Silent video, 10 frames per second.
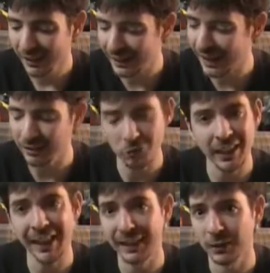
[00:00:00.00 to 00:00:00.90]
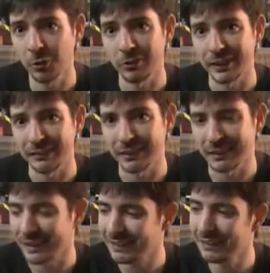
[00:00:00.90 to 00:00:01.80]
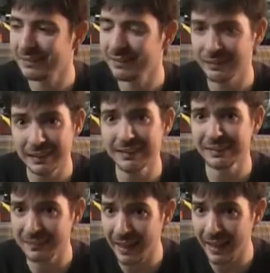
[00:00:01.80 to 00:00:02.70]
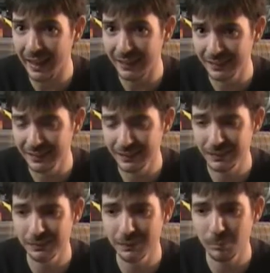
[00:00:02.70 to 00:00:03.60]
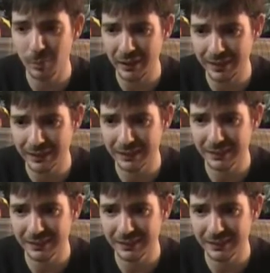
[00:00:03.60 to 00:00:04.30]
I, I just can't get over it, really. It's, it's, it's sad, but...